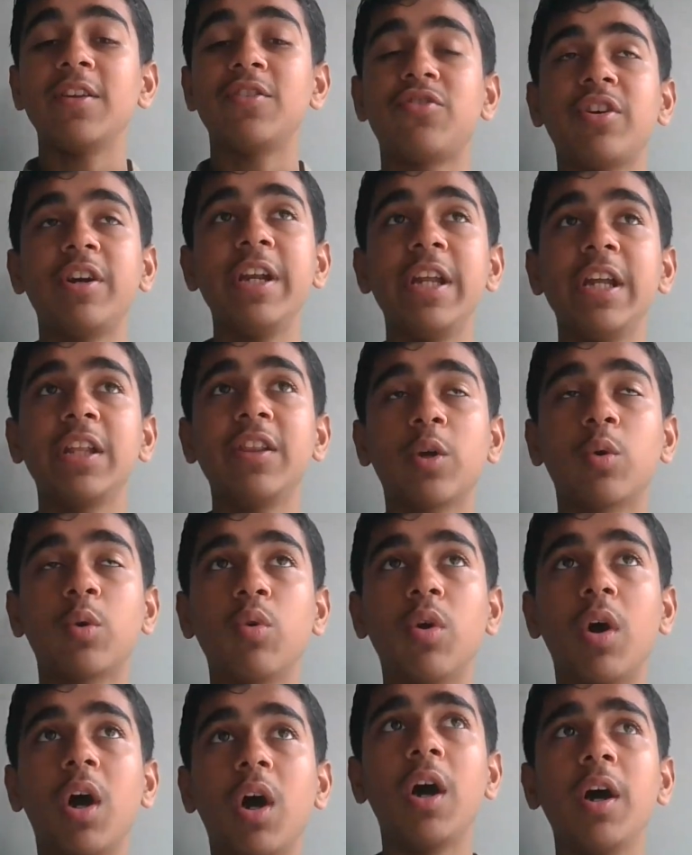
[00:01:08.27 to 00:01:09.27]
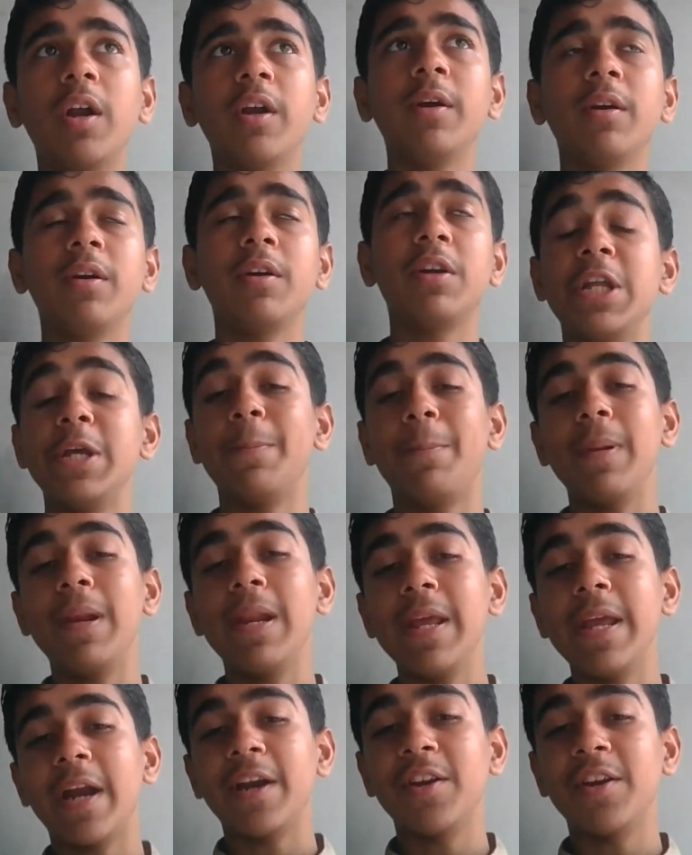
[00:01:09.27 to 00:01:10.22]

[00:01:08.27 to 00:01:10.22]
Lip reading: studying the Quran deeply,